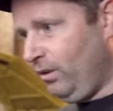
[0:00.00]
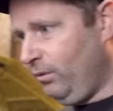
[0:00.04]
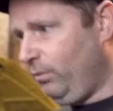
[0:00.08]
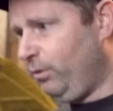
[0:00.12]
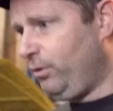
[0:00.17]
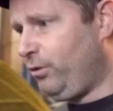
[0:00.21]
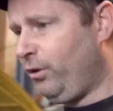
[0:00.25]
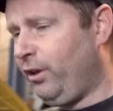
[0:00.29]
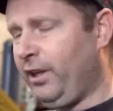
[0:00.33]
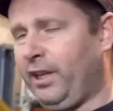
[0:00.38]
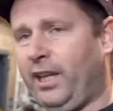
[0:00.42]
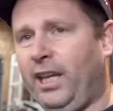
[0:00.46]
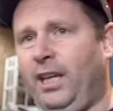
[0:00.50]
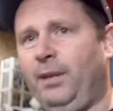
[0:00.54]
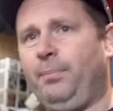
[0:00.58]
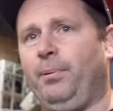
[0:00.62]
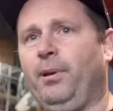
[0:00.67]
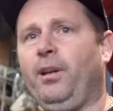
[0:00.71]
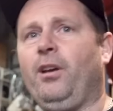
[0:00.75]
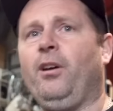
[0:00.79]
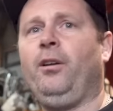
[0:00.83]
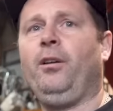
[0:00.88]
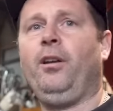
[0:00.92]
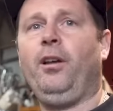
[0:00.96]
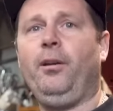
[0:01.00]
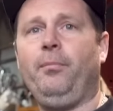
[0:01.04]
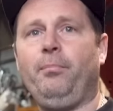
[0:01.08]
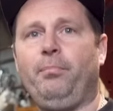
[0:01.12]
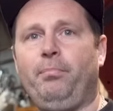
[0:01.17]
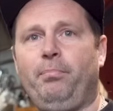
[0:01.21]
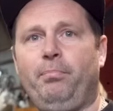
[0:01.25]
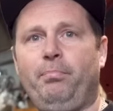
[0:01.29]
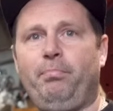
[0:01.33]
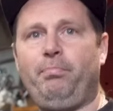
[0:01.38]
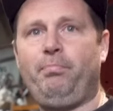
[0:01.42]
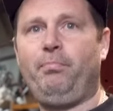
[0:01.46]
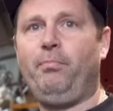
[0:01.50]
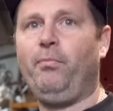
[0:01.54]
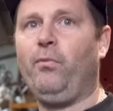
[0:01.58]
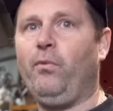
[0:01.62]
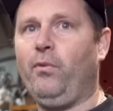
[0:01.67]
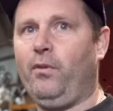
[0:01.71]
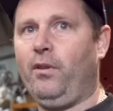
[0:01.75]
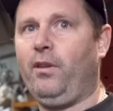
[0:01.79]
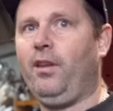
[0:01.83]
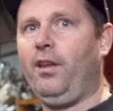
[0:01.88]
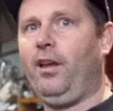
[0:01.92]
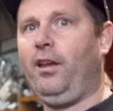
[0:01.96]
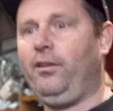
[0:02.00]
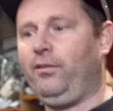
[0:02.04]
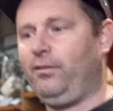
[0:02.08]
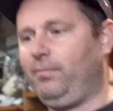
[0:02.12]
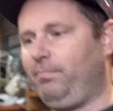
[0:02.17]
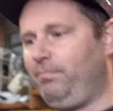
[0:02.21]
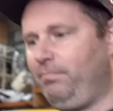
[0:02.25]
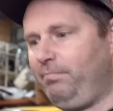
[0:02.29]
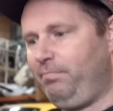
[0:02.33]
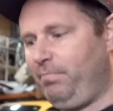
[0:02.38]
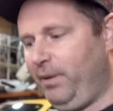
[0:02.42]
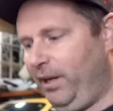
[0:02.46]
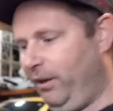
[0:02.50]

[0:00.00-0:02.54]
We're trying to keep it kind of like